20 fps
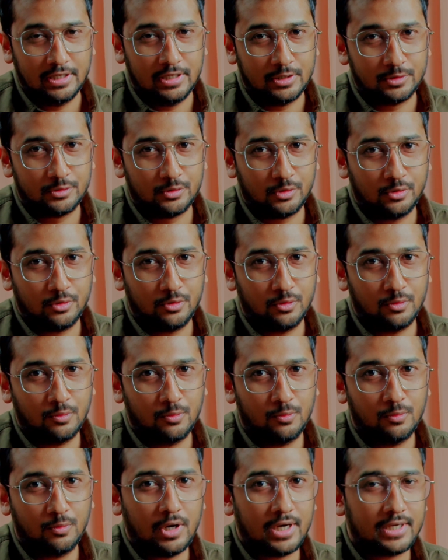So
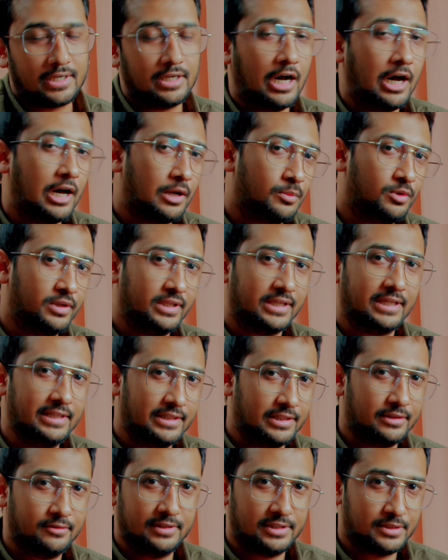what harmonic
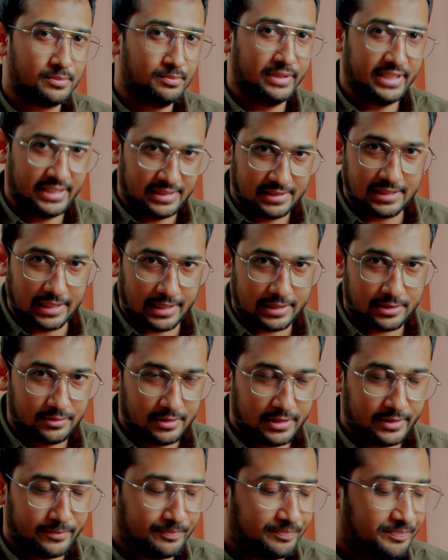intervals means
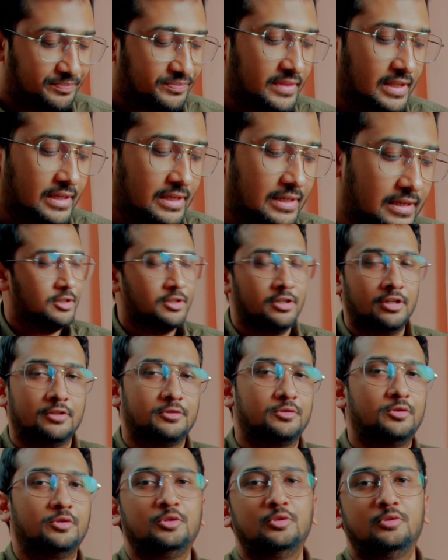actually?
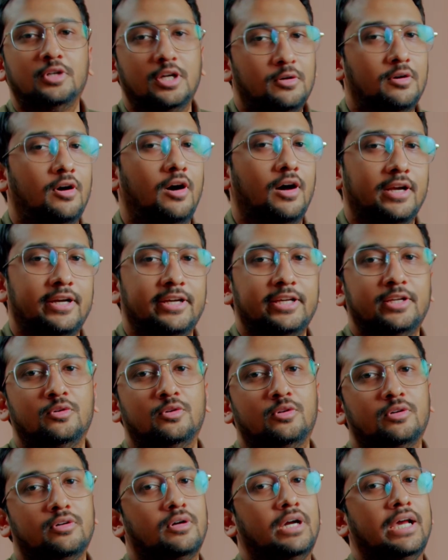So you would have already
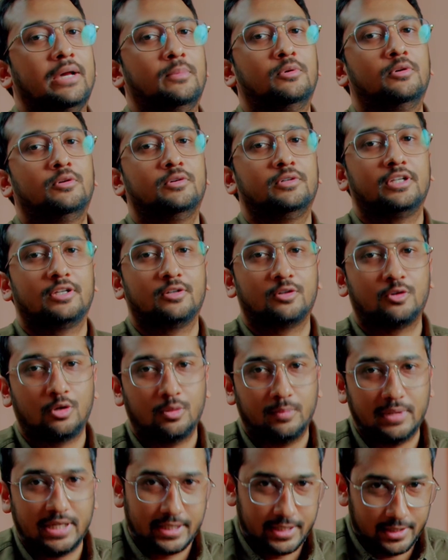know about
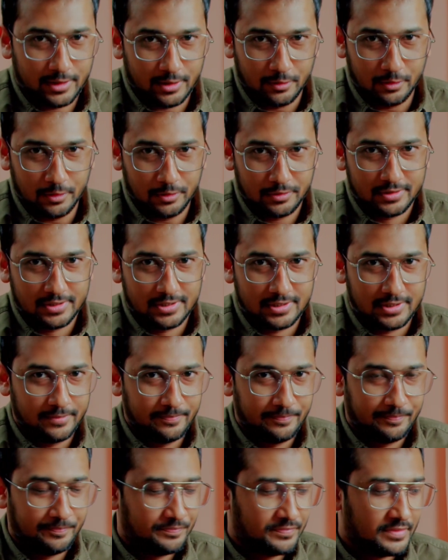chromatic notes.
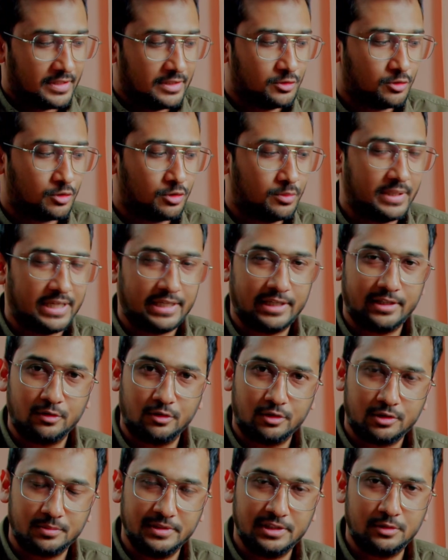So chromatic
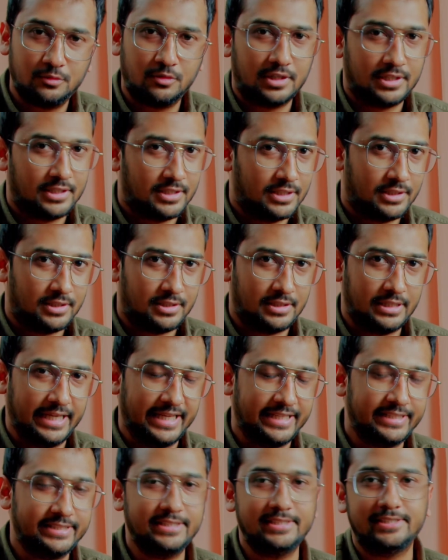notes means what are
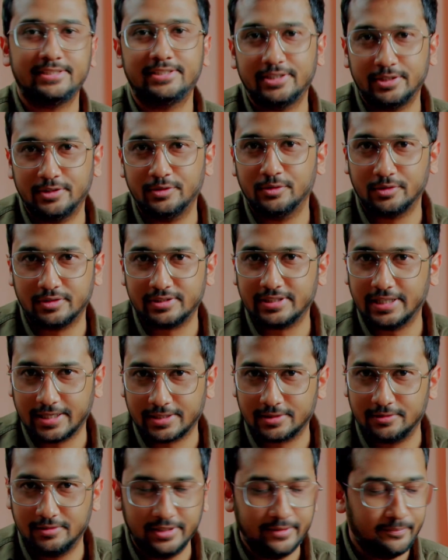existed notes
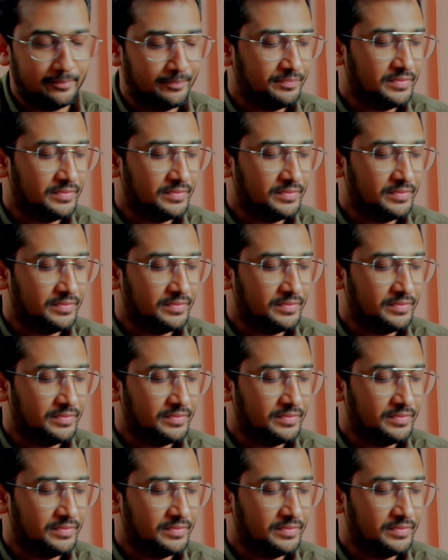actually.